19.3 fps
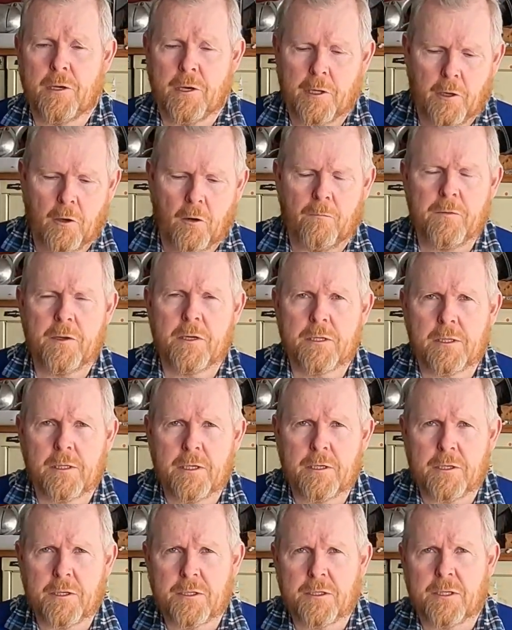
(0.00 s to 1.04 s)
you can obviously
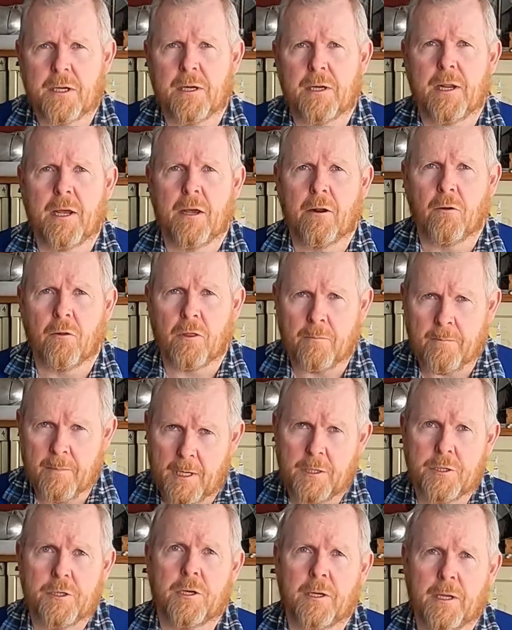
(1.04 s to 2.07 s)
just sit it down on the
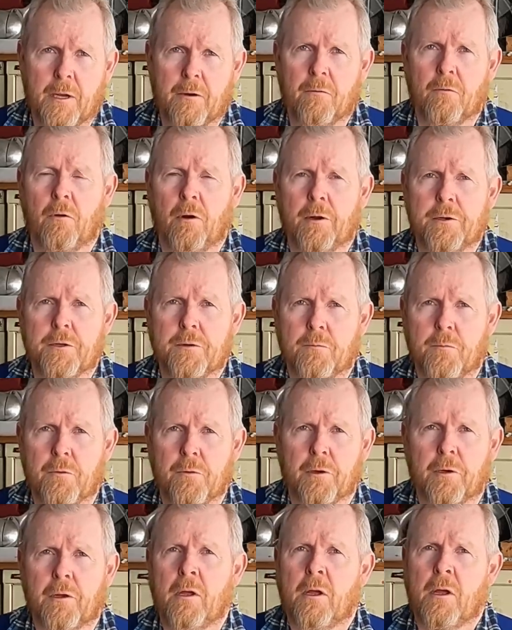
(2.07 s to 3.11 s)
bench and get right to
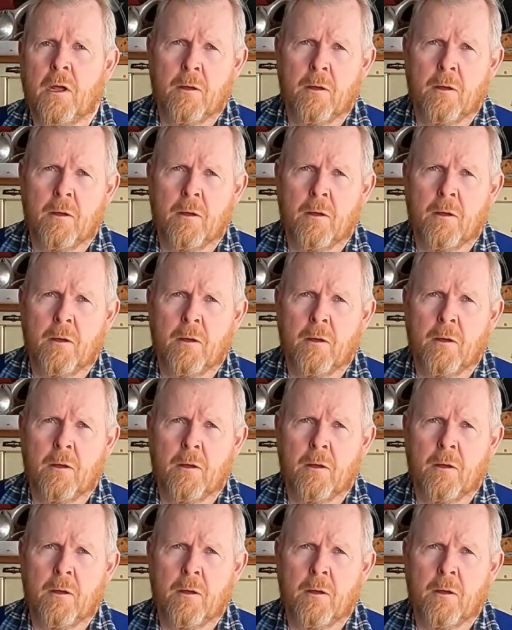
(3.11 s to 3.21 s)
work.